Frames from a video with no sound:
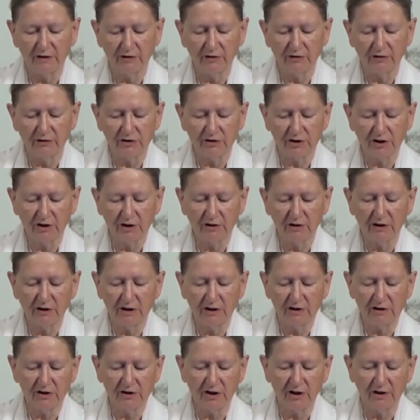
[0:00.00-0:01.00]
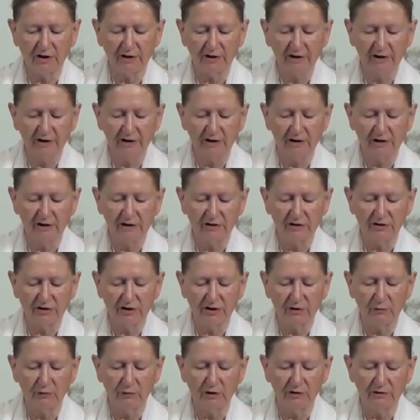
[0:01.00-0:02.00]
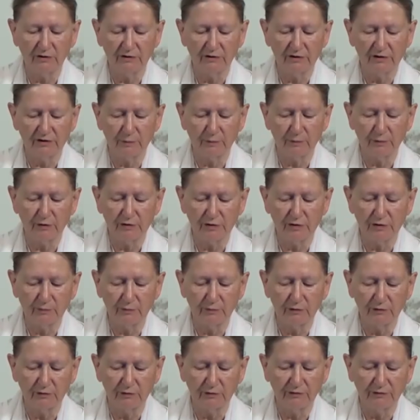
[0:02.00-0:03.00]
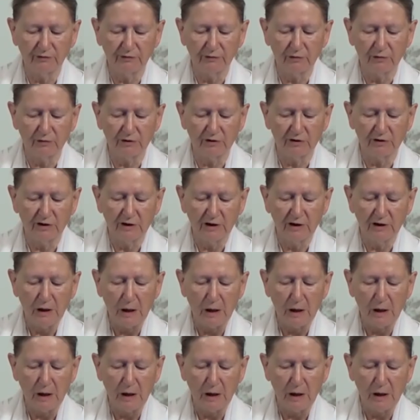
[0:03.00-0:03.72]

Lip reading: So Shankaracharya is the one responsible for